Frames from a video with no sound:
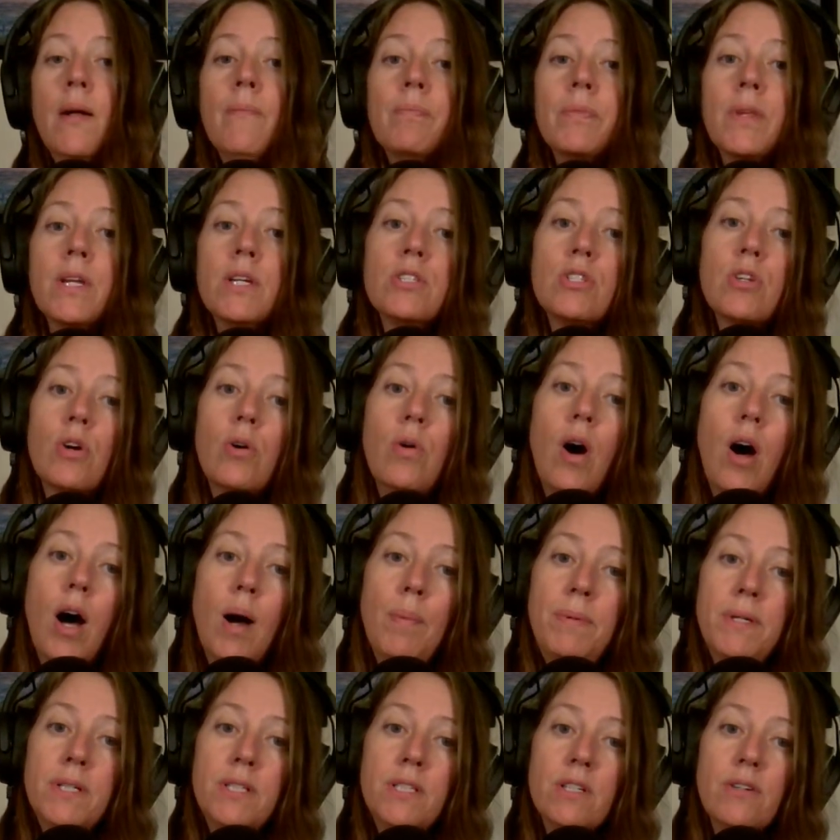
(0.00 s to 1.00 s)
So
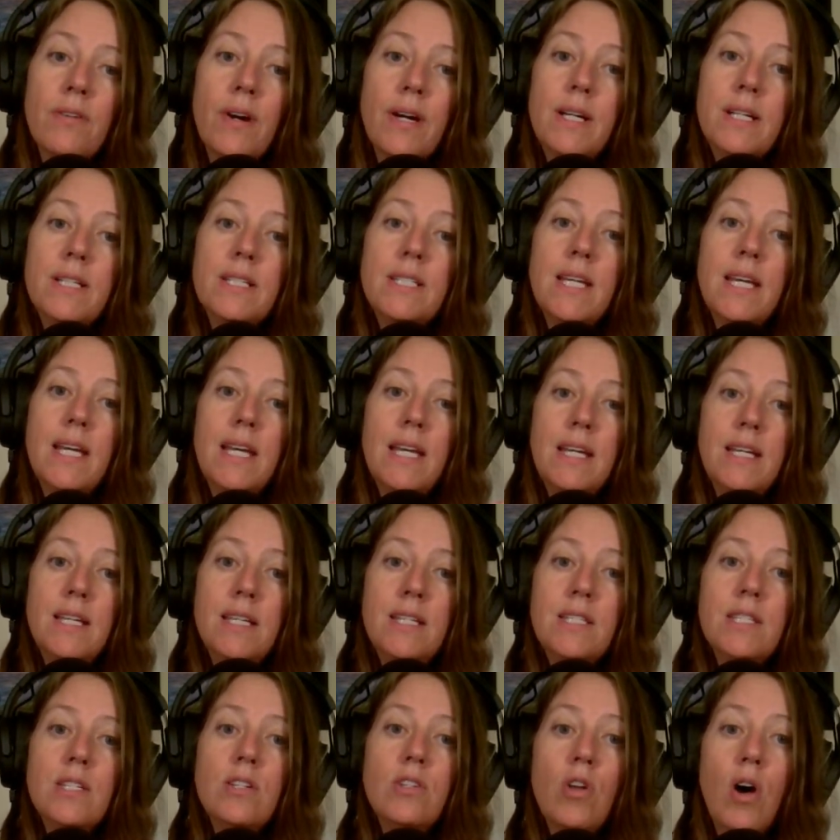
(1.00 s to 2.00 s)
optic neuritis
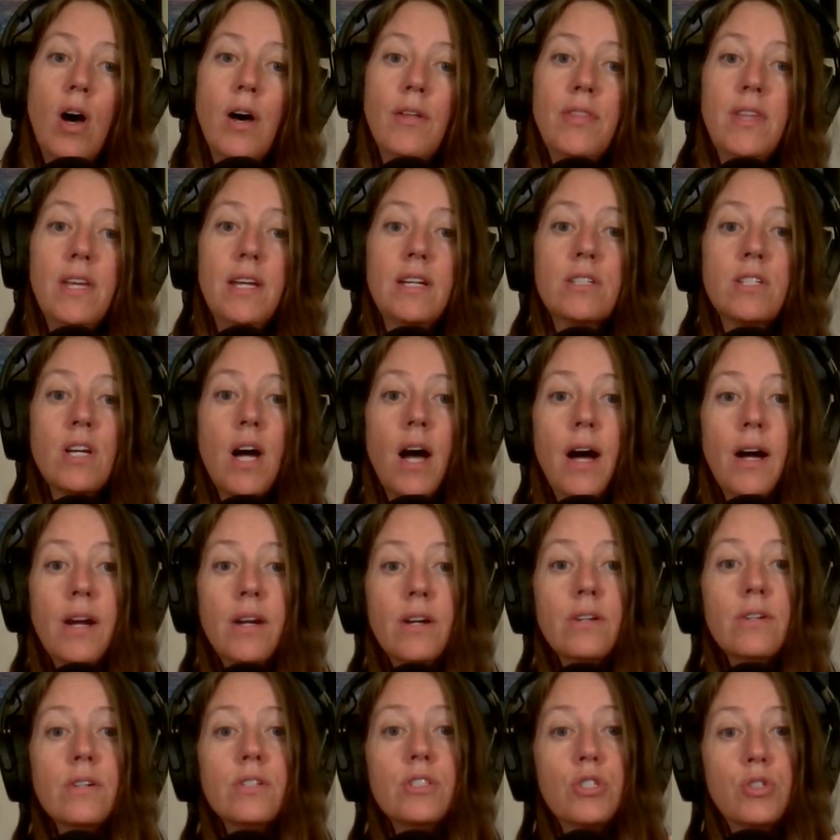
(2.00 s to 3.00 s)
is not the
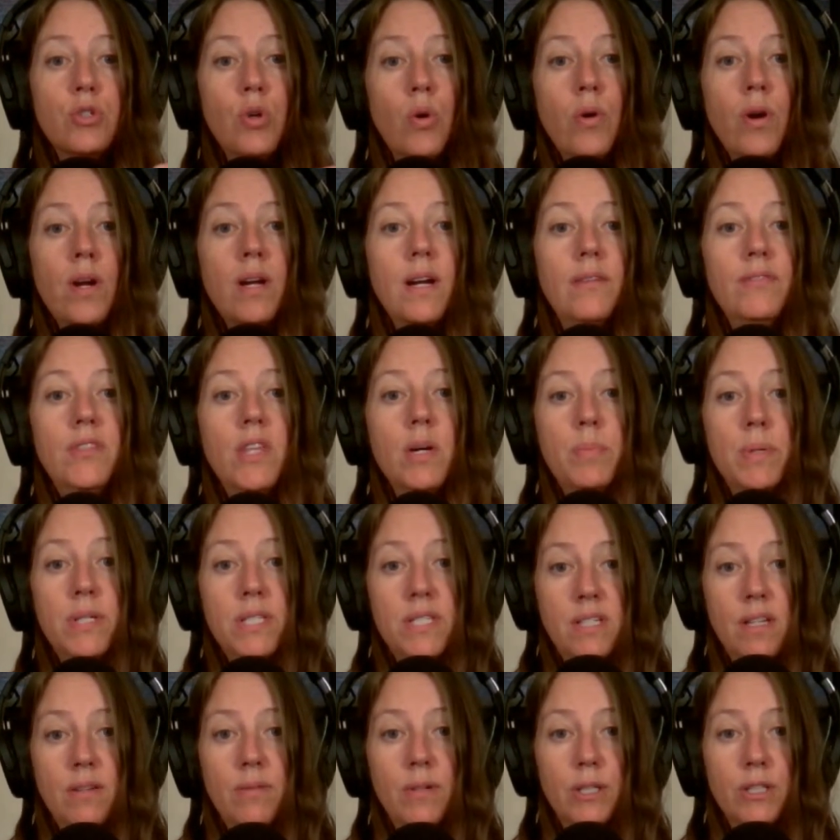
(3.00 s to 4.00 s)
entire story of the
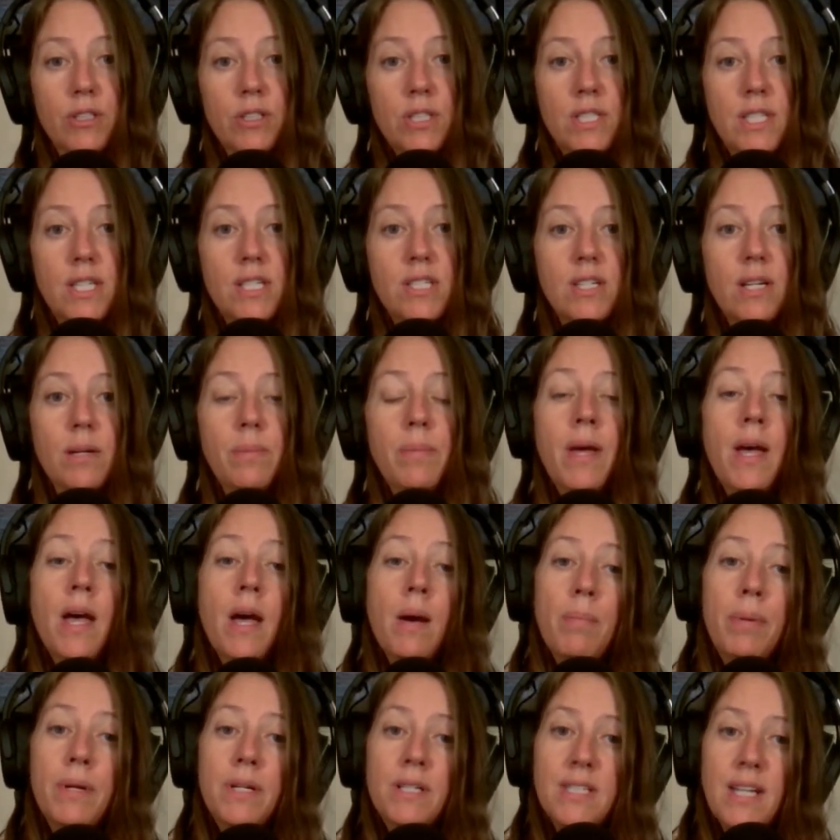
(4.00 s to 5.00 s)
vestibular system,
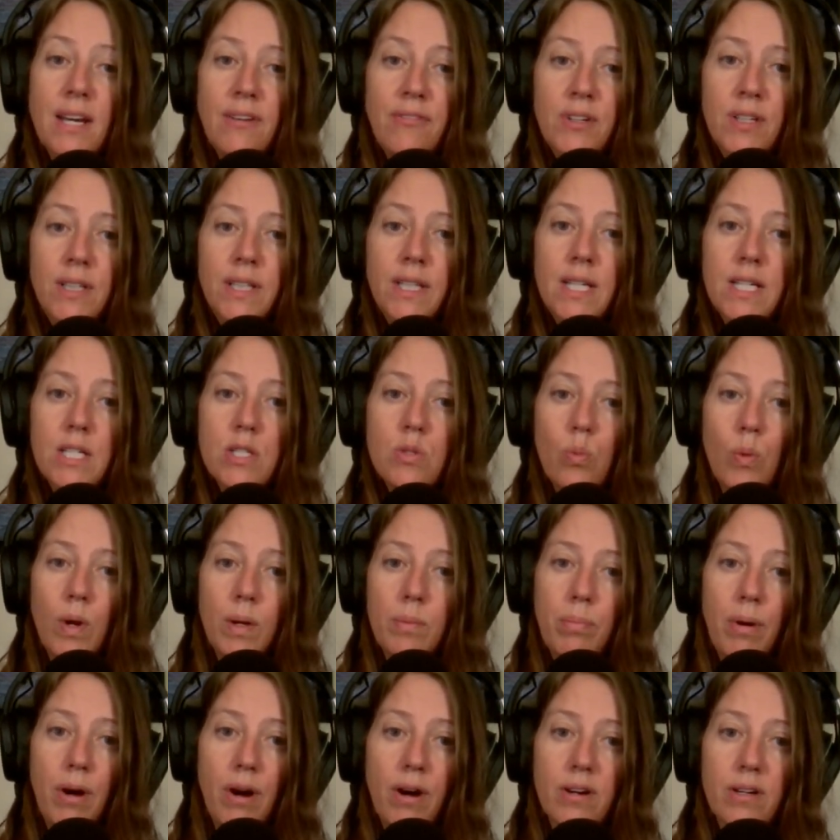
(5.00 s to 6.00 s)
but it definitely is
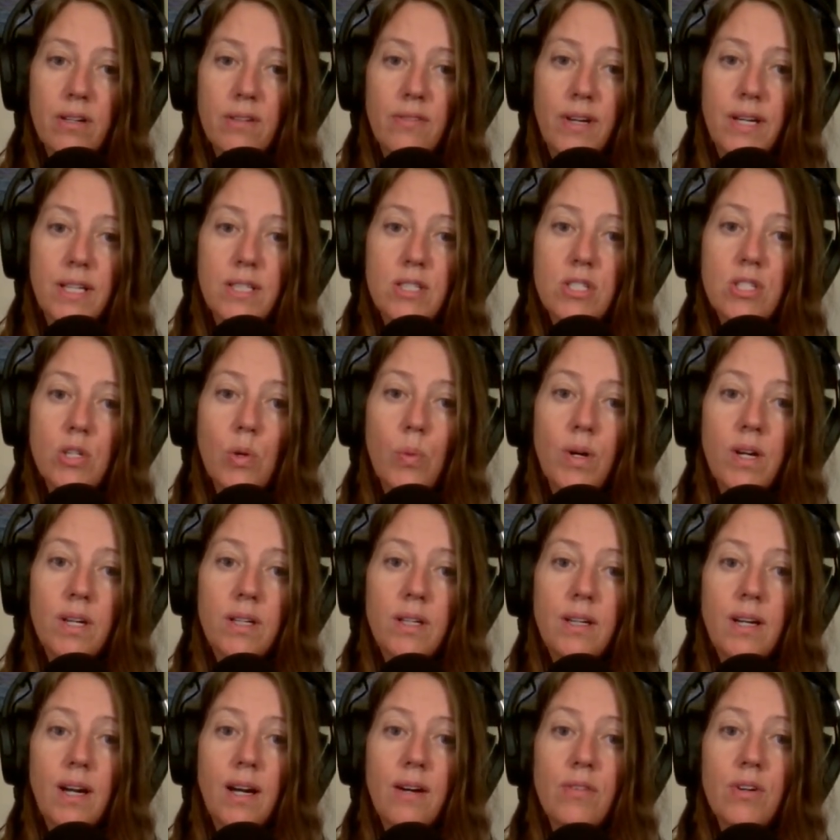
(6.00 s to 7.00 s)
one part of it. So we're
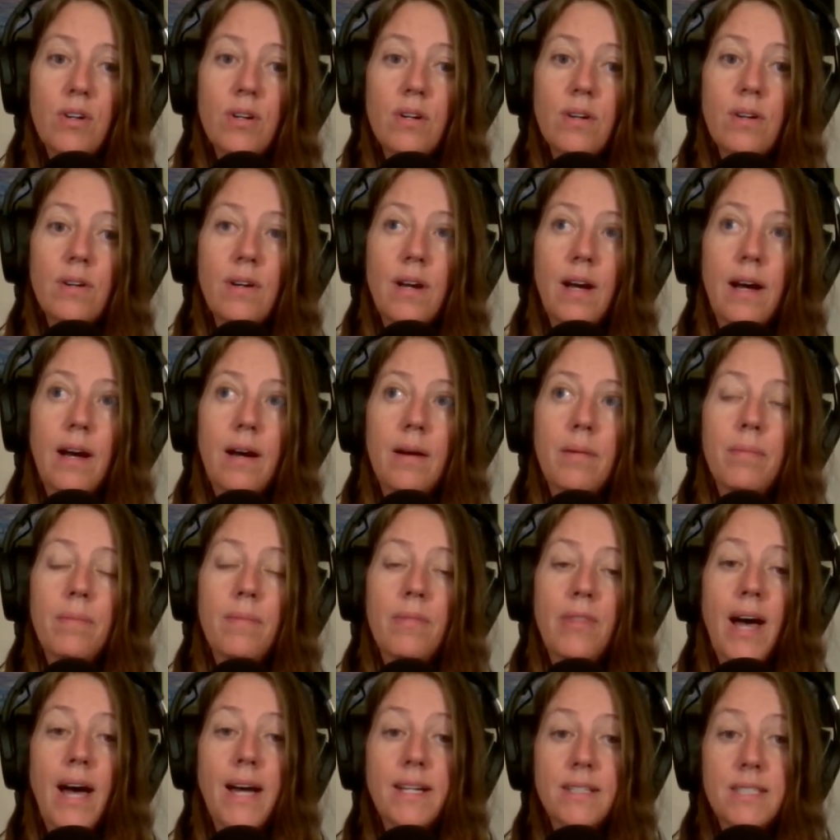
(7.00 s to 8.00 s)
going to cover
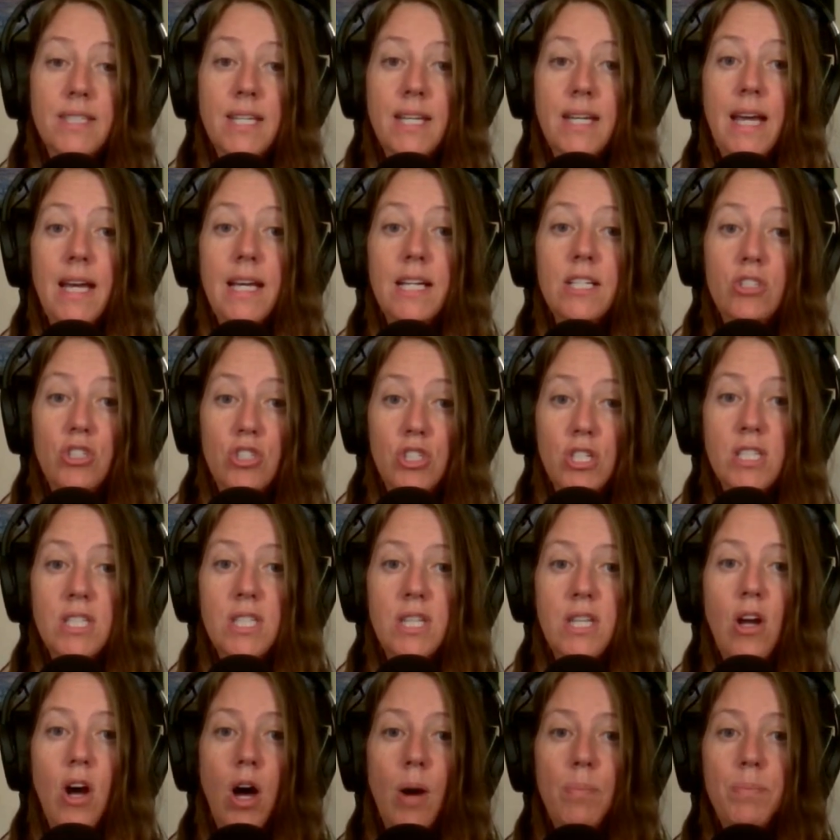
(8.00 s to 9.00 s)
that today is just
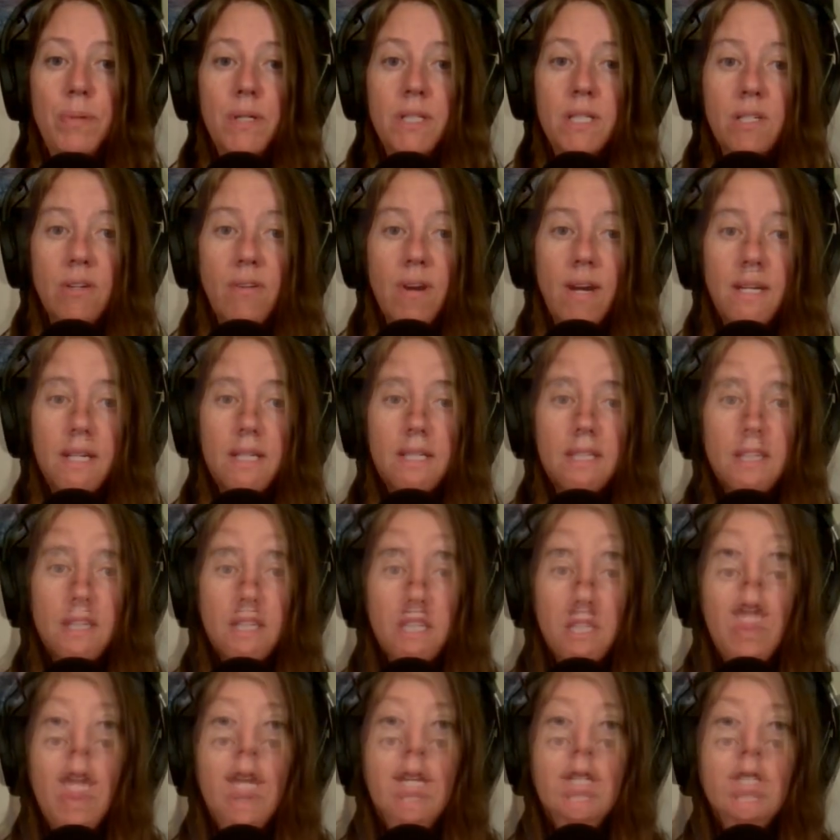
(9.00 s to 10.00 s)
the optic neuritis.
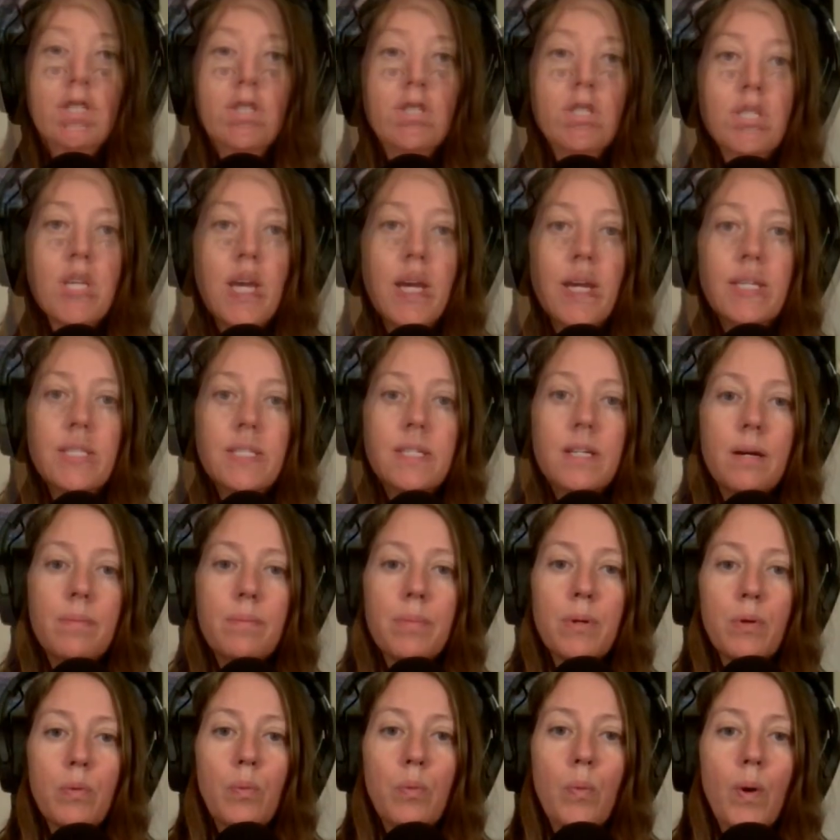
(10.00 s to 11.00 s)
Functional exercise
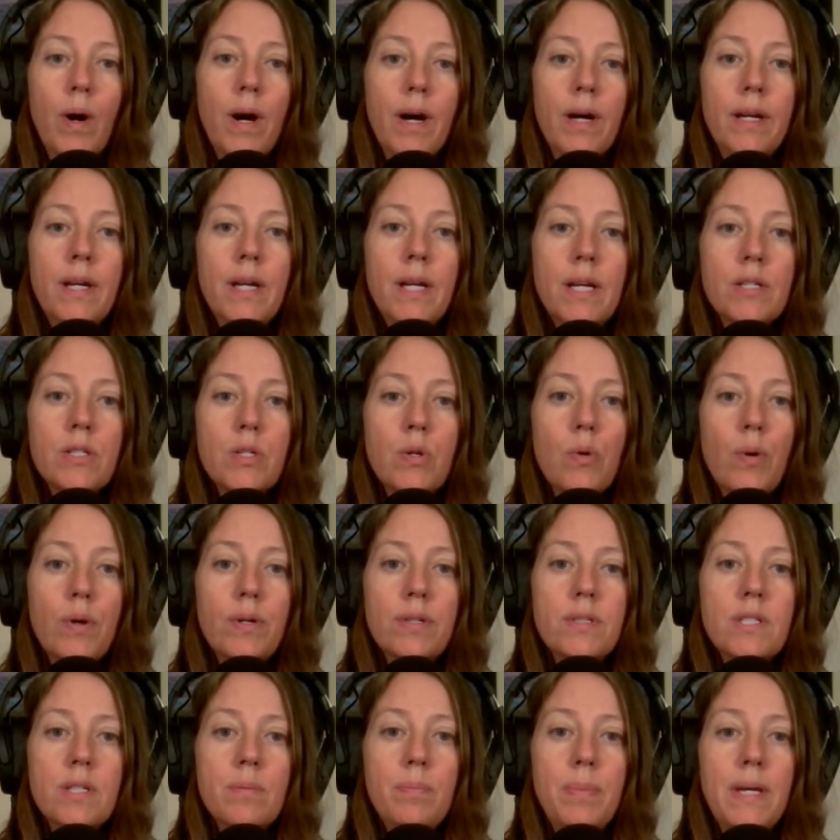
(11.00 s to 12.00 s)
number 1 is
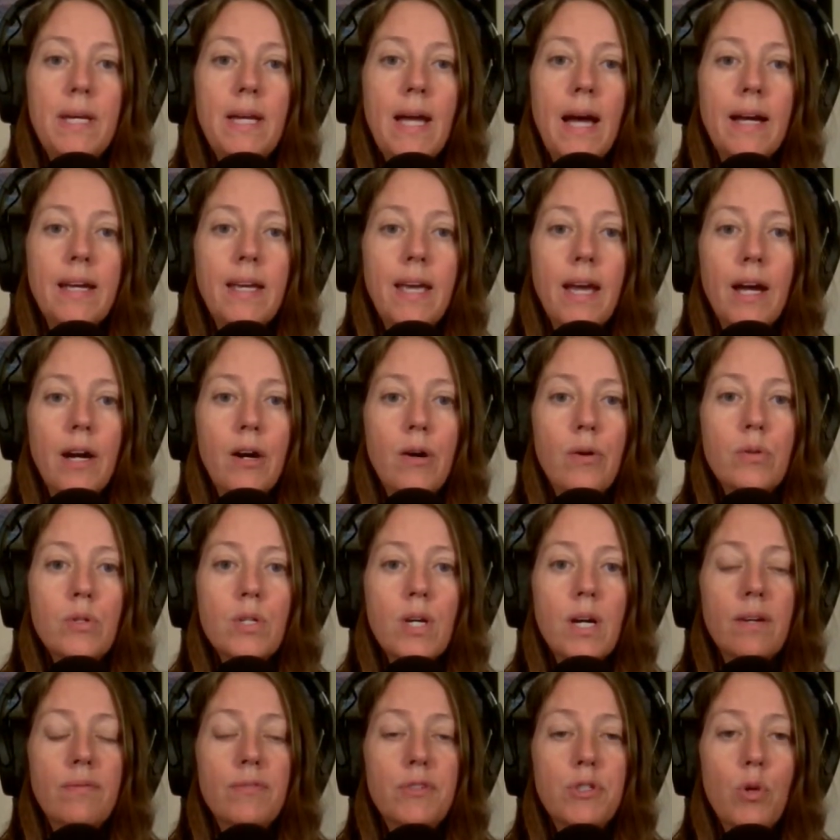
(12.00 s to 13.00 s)
going to be a count
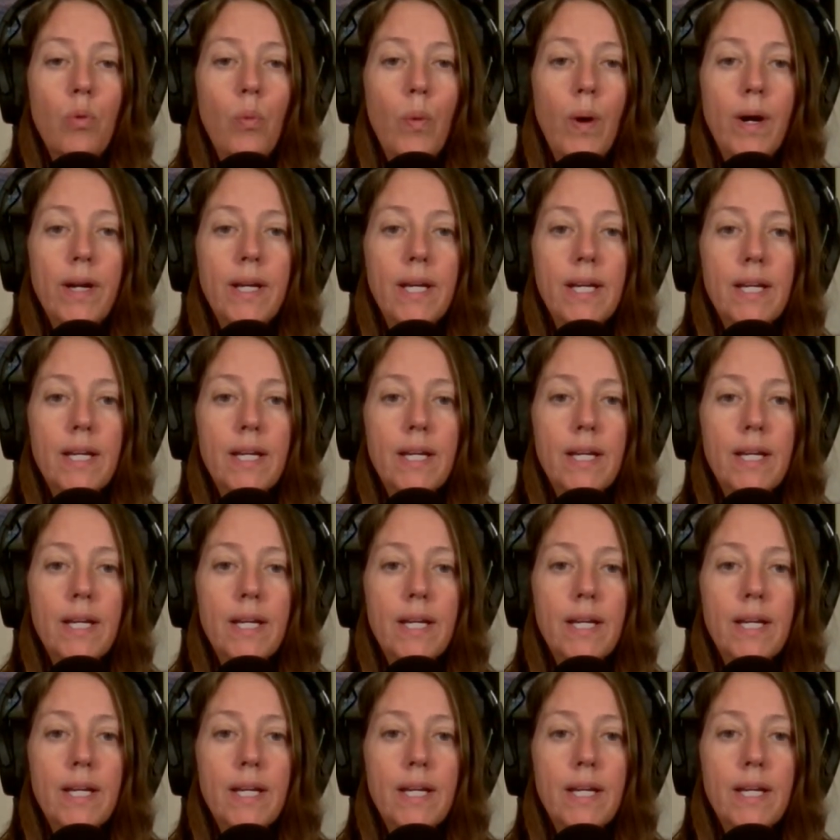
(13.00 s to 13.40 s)
of 20,